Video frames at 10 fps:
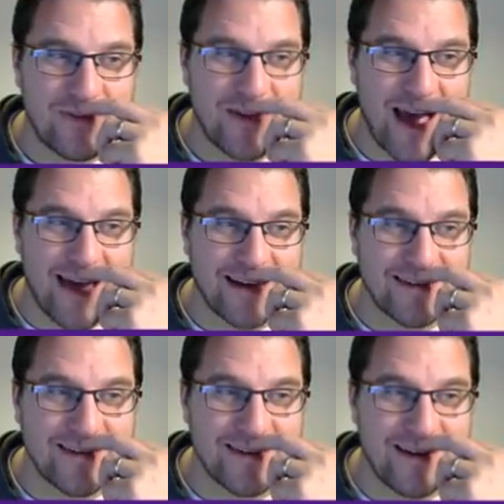
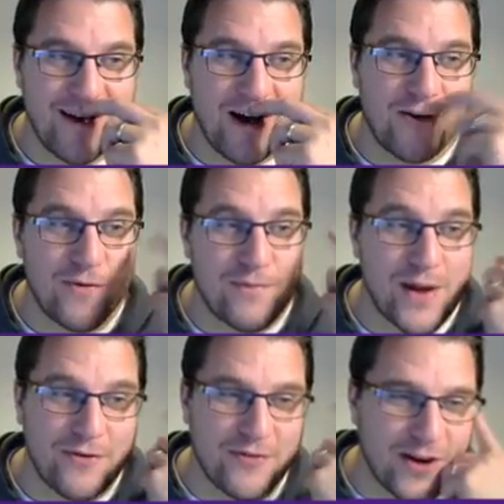And, oh, we've
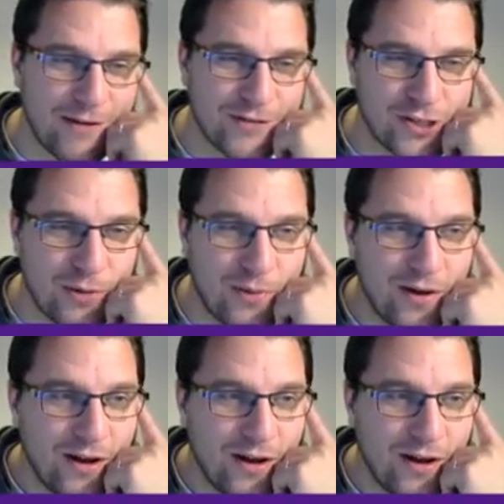been offered another job.